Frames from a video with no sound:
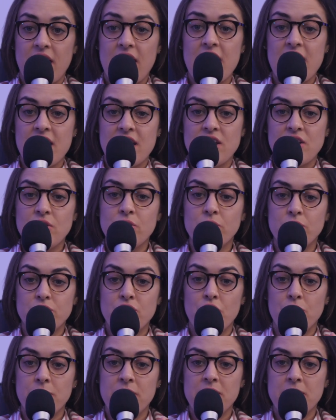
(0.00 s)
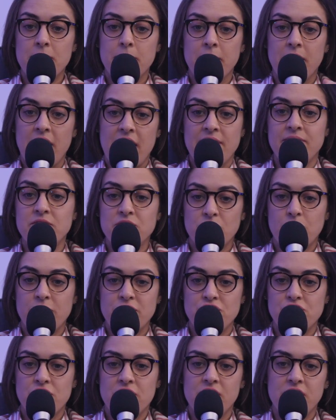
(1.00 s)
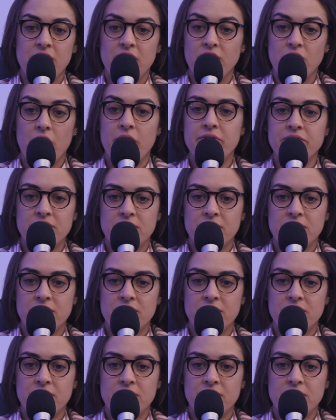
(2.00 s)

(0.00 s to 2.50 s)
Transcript: hey, you don't know me, but I have this question and I'd love